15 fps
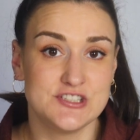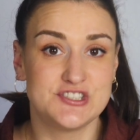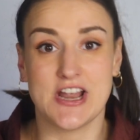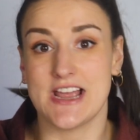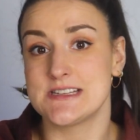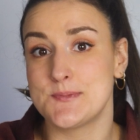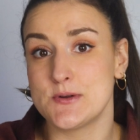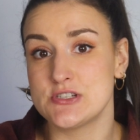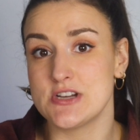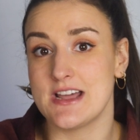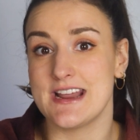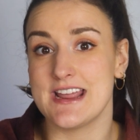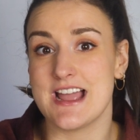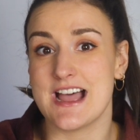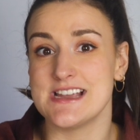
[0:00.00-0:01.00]

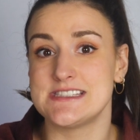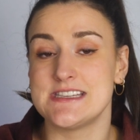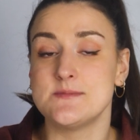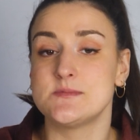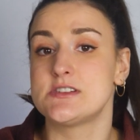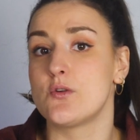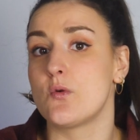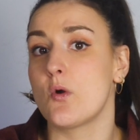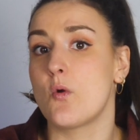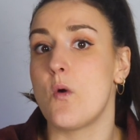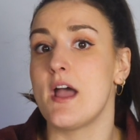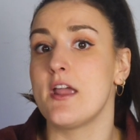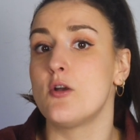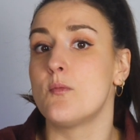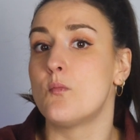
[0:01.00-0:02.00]
Jasper.ai seems to
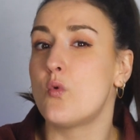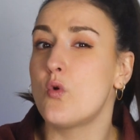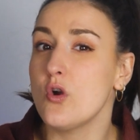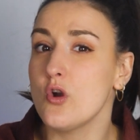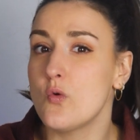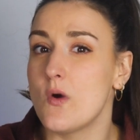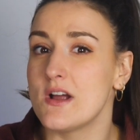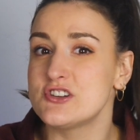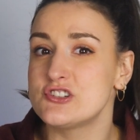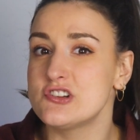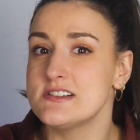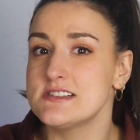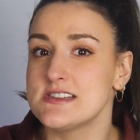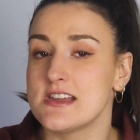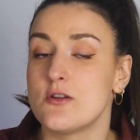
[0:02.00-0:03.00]
require more
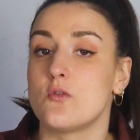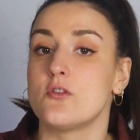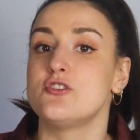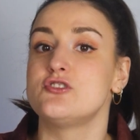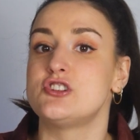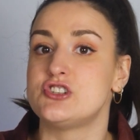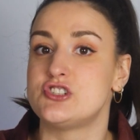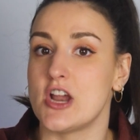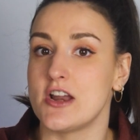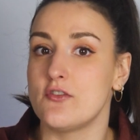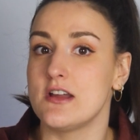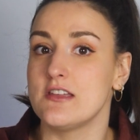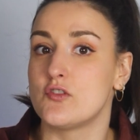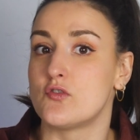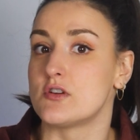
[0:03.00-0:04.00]
questions in order to
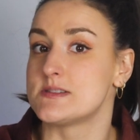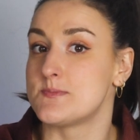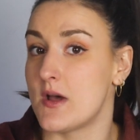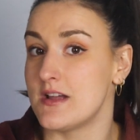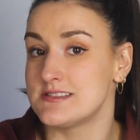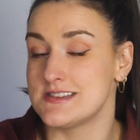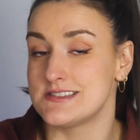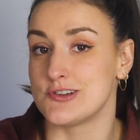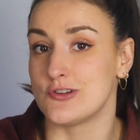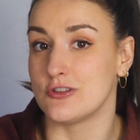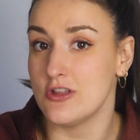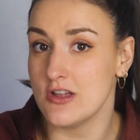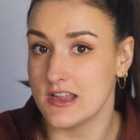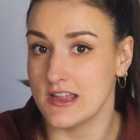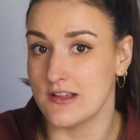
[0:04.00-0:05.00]
generate the responses you're
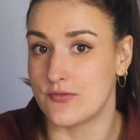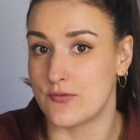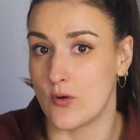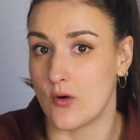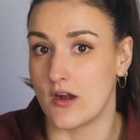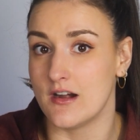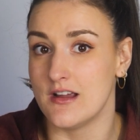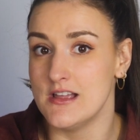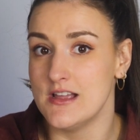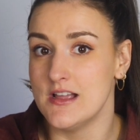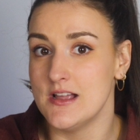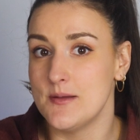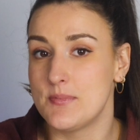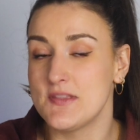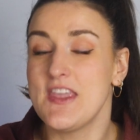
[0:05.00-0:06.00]
looking for,
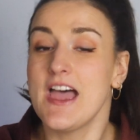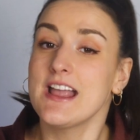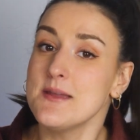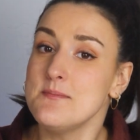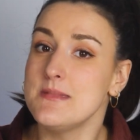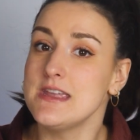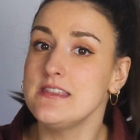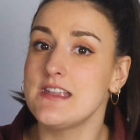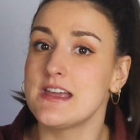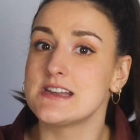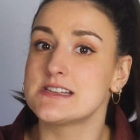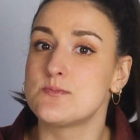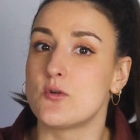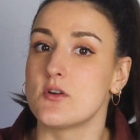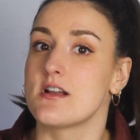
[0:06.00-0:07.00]
but that can mean that
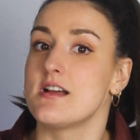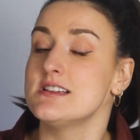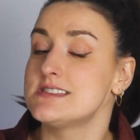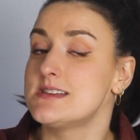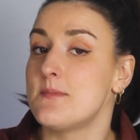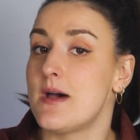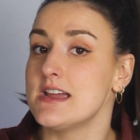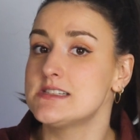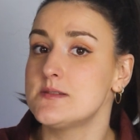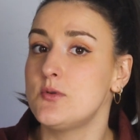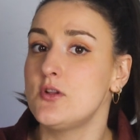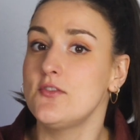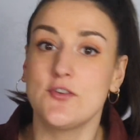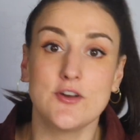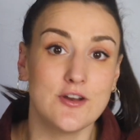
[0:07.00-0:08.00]
it's more
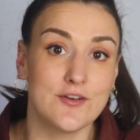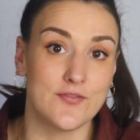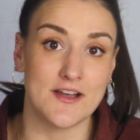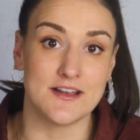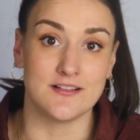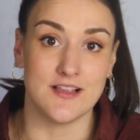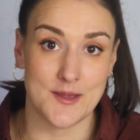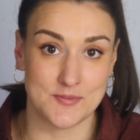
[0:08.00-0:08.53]
customizable for your final